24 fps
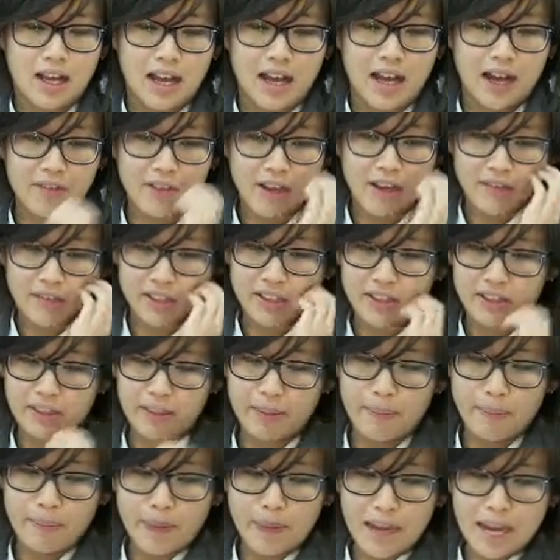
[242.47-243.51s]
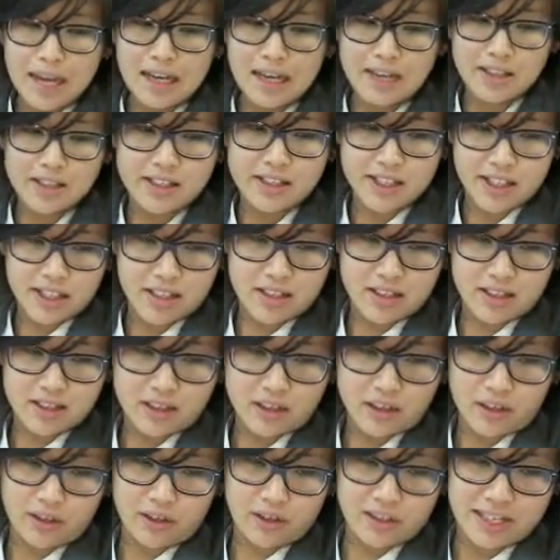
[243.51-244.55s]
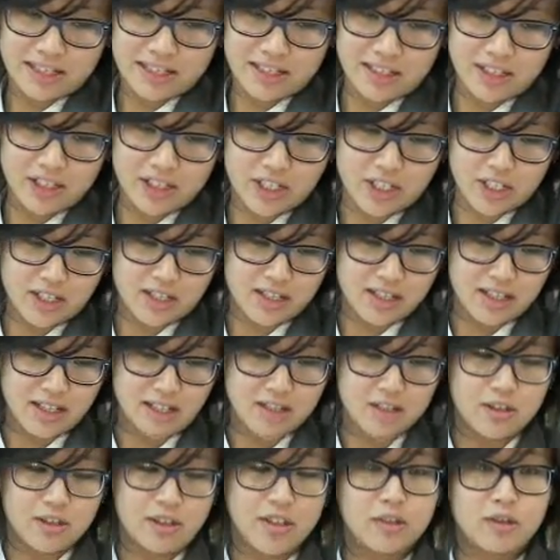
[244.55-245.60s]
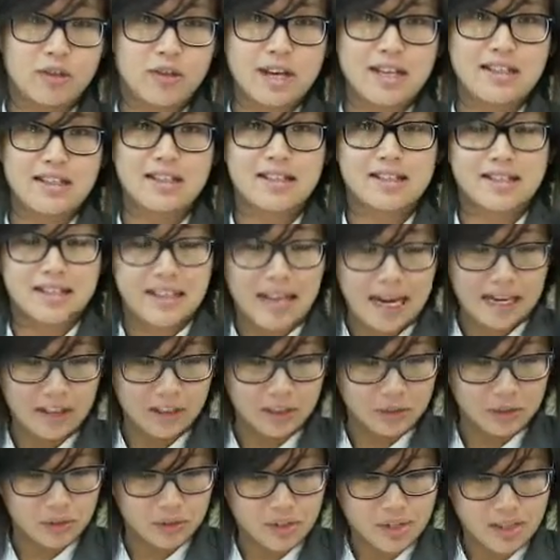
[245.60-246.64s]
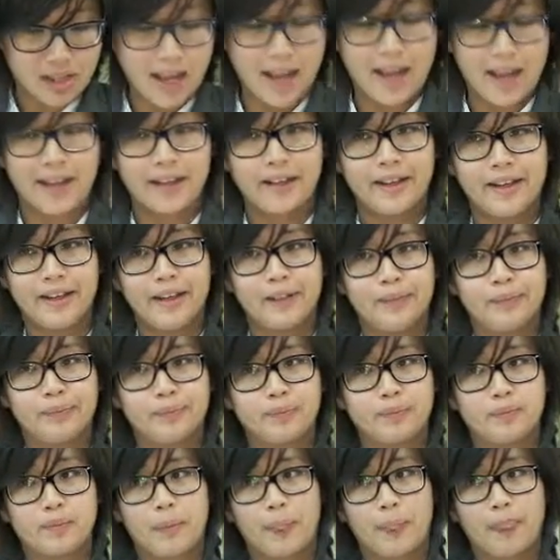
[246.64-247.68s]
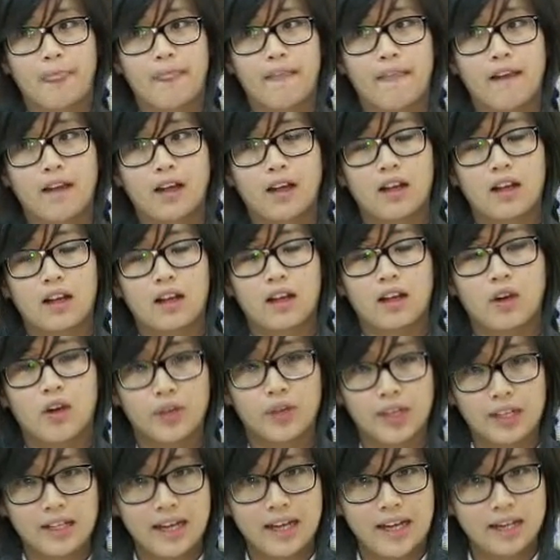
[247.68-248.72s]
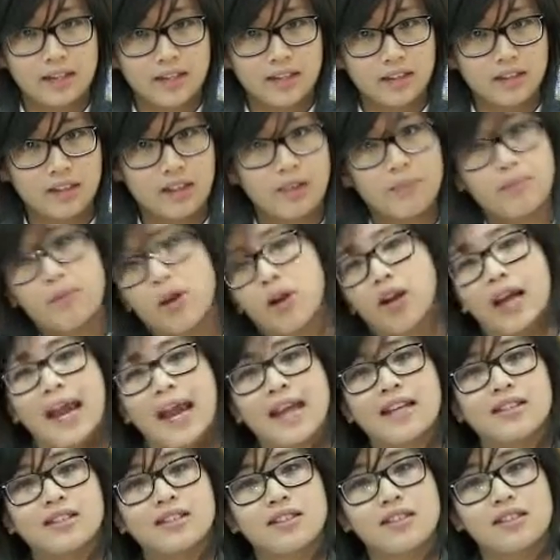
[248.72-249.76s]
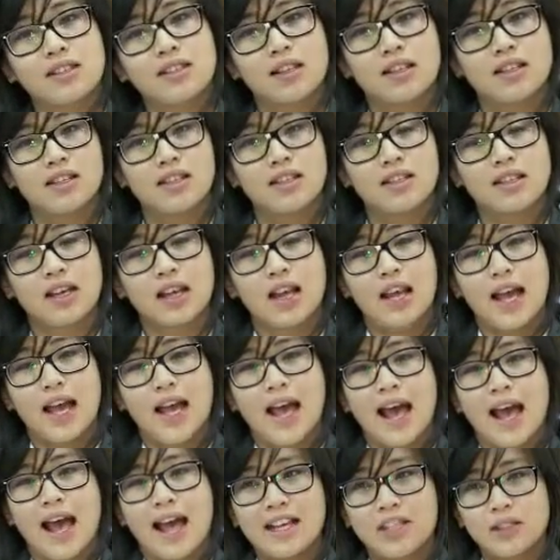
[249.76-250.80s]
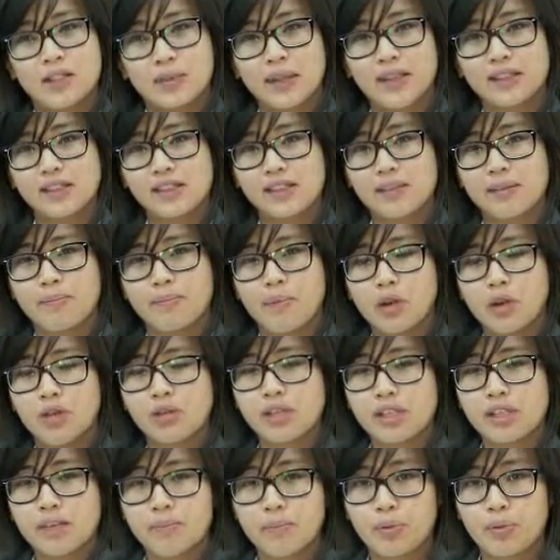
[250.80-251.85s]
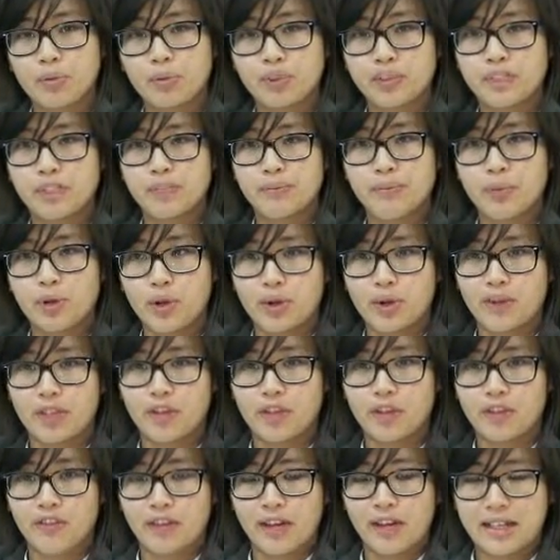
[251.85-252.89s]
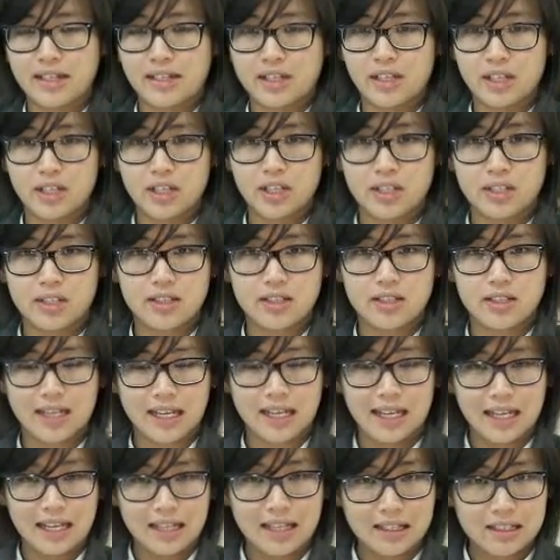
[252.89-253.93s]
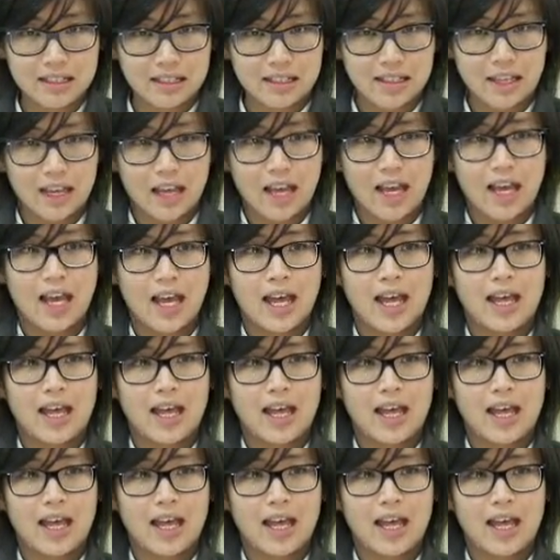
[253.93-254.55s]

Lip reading: However, the main gist of SDGs is to address silos and coordination among agencies, as well as the most important point of SDGs is